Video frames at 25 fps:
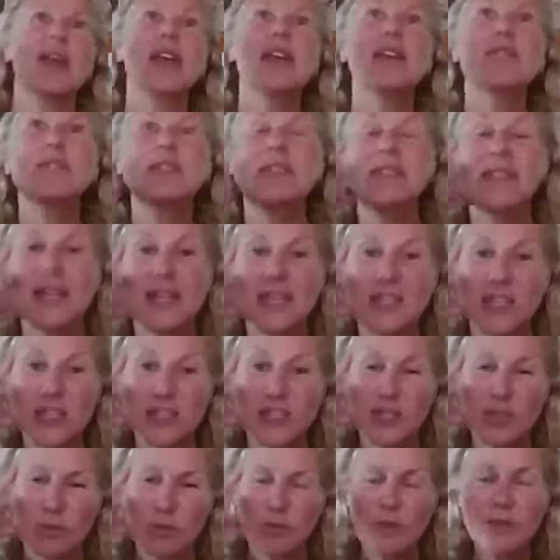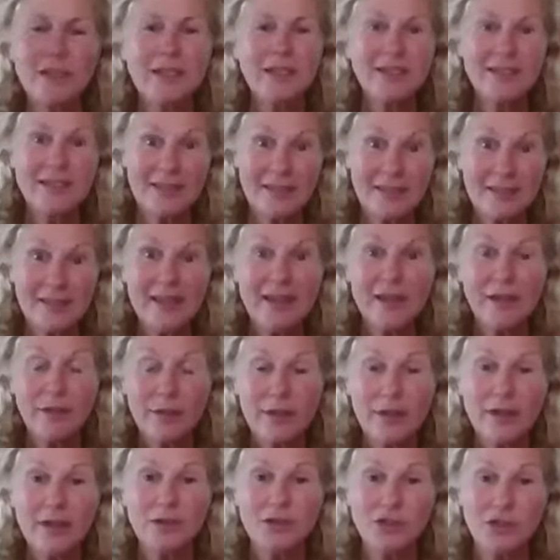Invitation to really think
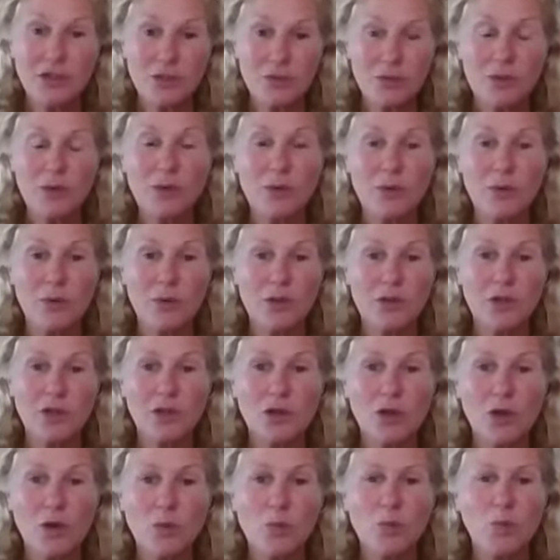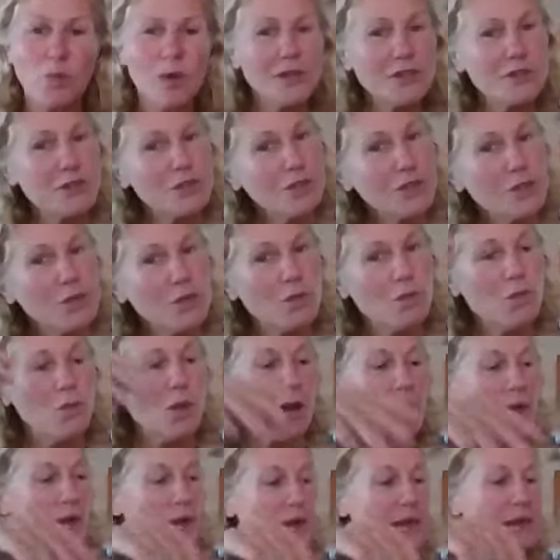things through. You know, what do you
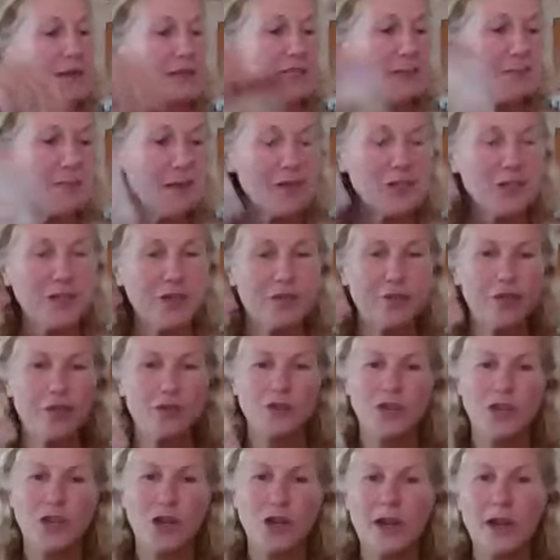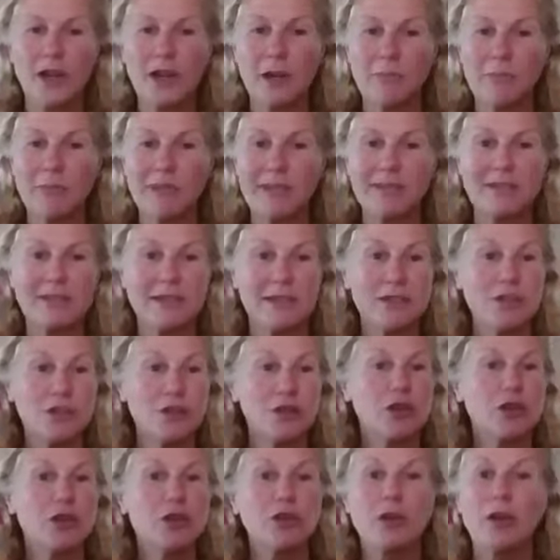want? Like, especially if you're starting a business
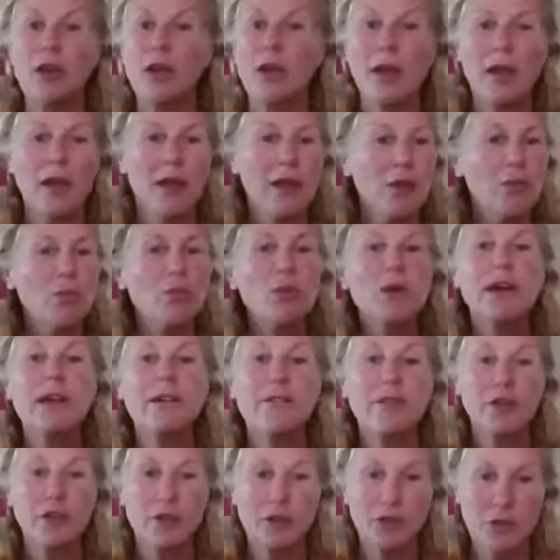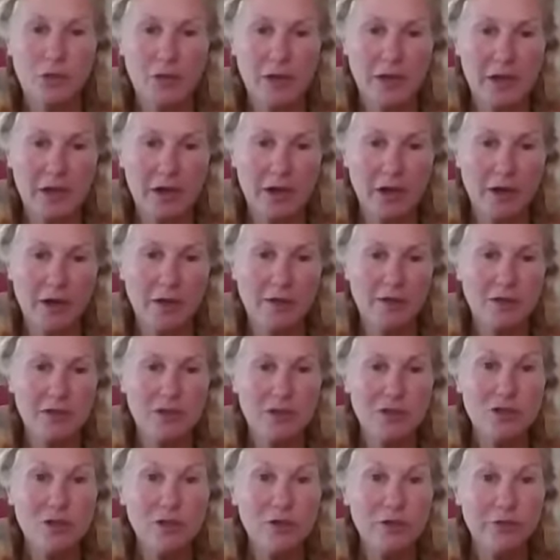or you're, whatever you're doing here in
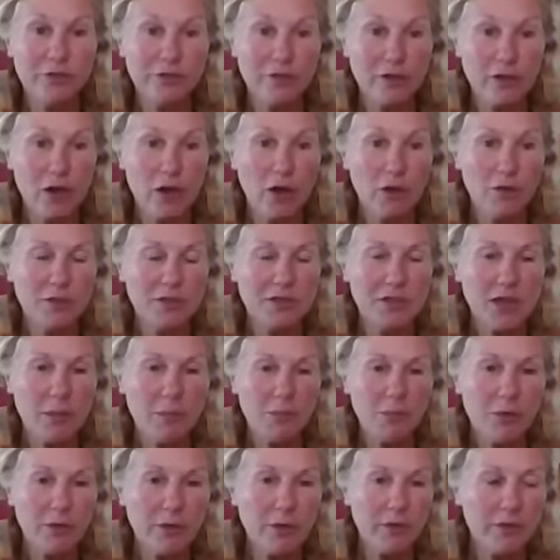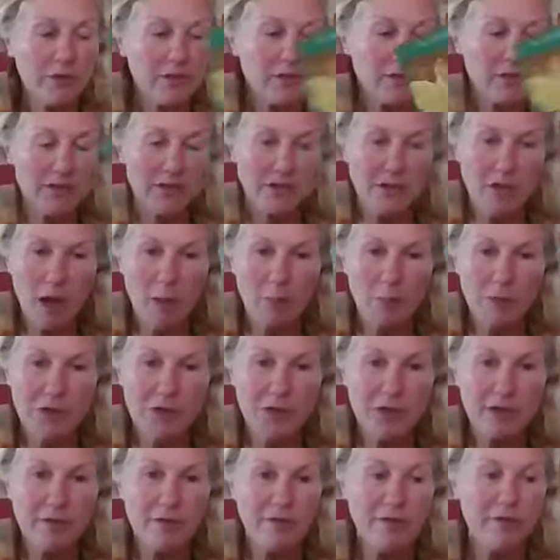this new flow, this oppor this
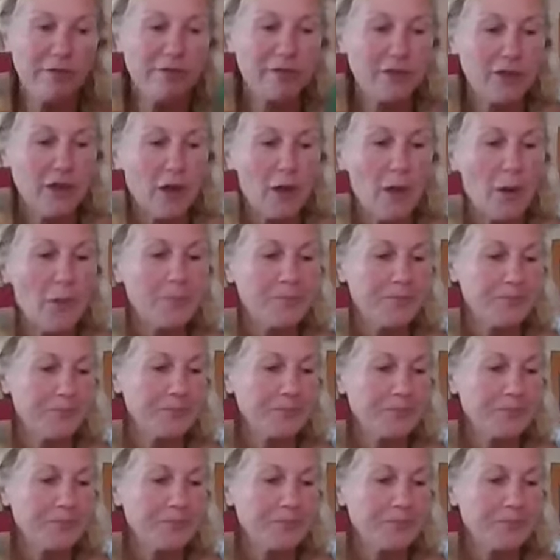opportunity for flow.